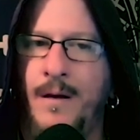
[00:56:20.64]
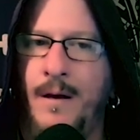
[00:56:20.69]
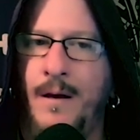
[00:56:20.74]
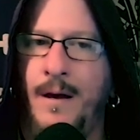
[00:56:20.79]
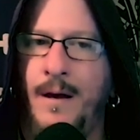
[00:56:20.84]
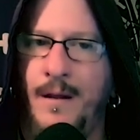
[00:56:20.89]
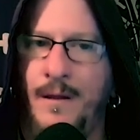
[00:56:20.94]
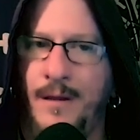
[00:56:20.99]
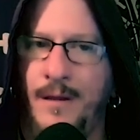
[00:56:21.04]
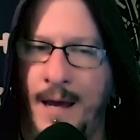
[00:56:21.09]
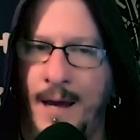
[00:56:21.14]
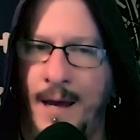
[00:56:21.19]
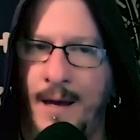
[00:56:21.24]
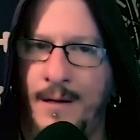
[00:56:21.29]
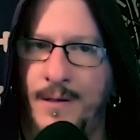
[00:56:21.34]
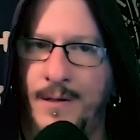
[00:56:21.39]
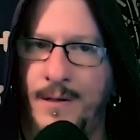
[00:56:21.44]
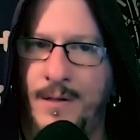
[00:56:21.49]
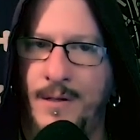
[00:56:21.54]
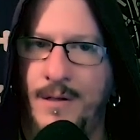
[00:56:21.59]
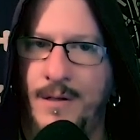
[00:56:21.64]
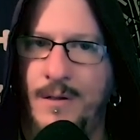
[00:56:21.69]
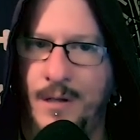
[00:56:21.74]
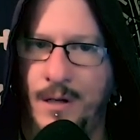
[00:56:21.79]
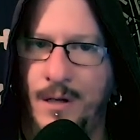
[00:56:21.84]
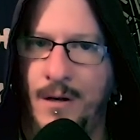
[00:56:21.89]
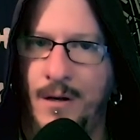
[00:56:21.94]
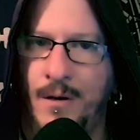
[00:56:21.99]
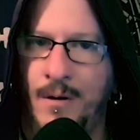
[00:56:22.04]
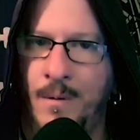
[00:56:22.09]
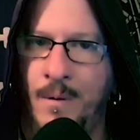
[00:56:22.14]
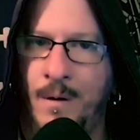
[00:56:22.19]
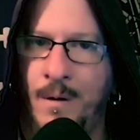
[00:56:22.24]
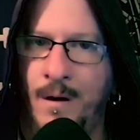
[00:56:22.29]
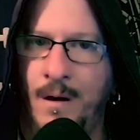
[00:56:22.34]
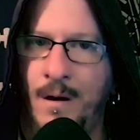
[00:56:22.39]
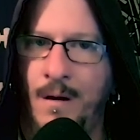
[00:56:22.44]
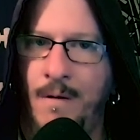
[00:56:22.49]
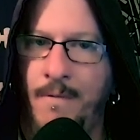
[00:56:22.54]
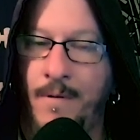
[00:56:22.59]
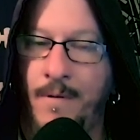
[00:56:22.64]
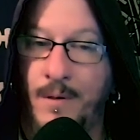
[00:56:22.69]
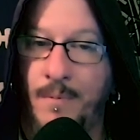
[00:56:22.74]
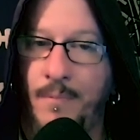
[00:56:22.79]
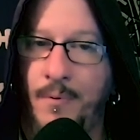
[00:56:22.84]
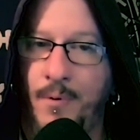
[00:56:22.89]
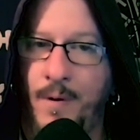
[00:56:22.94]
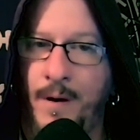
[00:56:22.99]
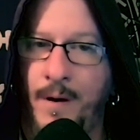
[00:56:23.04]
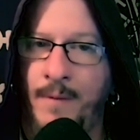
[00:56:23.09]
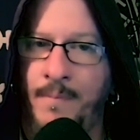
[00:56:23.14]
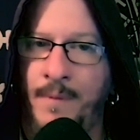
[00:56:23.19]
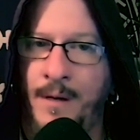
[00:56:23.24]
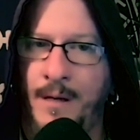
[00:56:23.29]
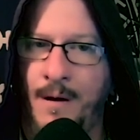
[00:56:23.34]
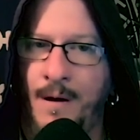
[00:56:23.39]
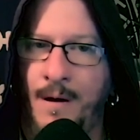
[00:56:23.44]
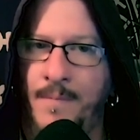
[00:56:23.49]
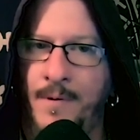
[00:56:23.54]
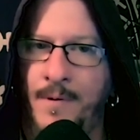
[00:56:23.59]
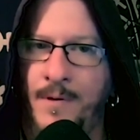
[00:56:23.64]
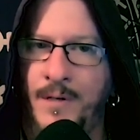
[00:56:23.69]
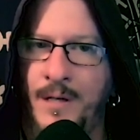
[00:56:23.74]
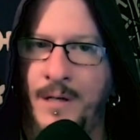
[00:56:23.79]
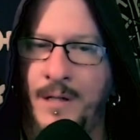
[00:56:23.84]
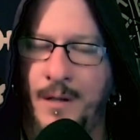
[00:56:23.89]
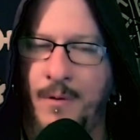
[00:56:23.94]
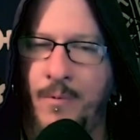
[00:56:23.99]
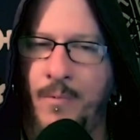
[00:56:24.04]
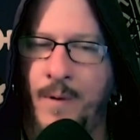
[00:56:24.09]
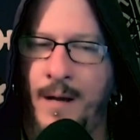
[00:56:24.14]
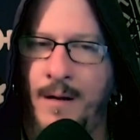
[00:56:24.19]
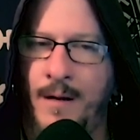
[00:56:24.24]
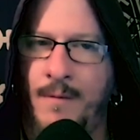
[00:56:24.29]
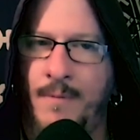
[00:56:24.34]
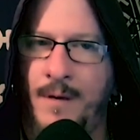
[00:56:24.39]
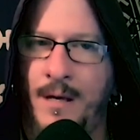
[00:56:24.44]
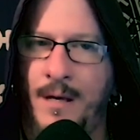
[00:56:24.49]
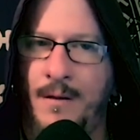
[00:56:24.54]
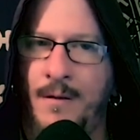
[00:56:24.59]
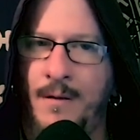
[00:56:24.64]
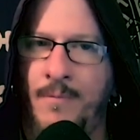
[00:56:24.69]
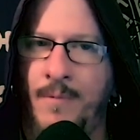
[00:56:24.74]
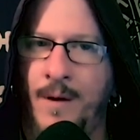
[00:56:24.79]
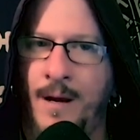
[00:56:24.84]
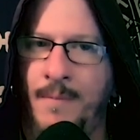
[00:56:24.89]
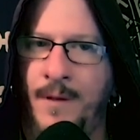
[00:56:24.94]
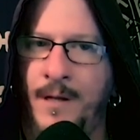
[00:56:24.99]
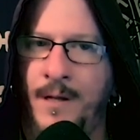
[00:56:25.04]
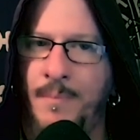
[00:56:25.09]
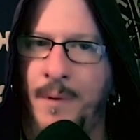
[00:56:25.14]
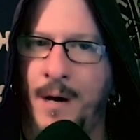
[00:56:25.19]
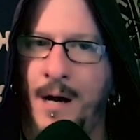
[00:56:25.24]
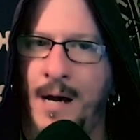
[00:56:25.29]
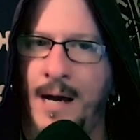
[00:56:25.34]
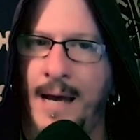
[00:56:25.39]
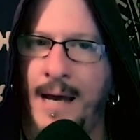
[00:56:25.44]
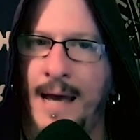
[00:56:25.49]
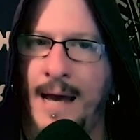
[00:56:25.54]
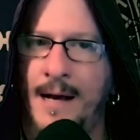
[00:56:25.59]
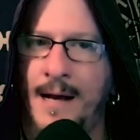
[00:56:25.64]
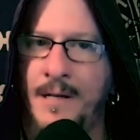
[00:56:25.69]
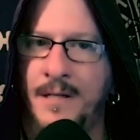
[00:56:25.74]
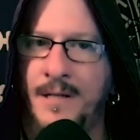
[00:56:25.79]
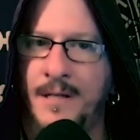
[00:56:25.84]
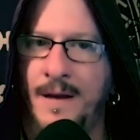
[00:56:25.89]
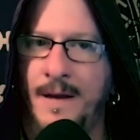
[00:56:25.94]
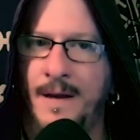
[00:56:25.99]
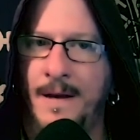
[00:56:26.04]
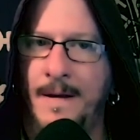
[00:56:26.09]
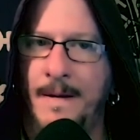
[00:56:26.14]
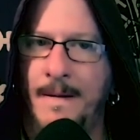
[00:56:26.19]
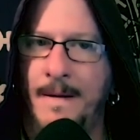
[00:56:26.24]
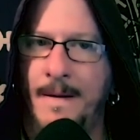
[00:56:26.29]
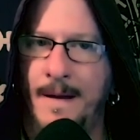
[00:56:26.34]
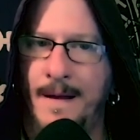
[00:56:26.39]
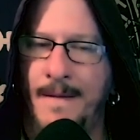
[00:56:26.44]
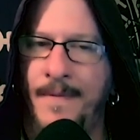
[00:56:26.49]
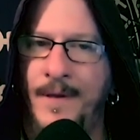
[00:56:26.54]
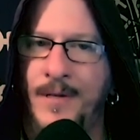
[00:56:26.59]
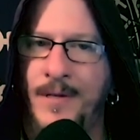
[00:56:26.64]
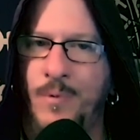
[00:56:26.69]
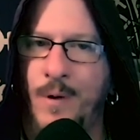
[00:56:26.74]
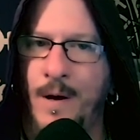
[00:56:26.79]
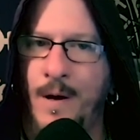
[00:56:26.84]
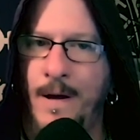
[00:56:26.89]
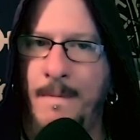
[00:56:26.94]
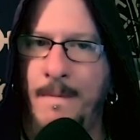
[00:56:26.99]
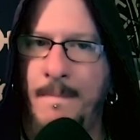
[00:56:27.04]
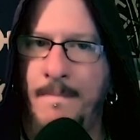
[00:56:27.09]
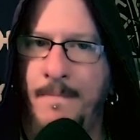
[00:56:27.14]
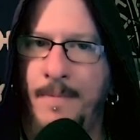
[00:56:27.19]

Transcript: and thanks to you for supporting Midgard Musings and the Random Heathen Ramblings podcast in this way.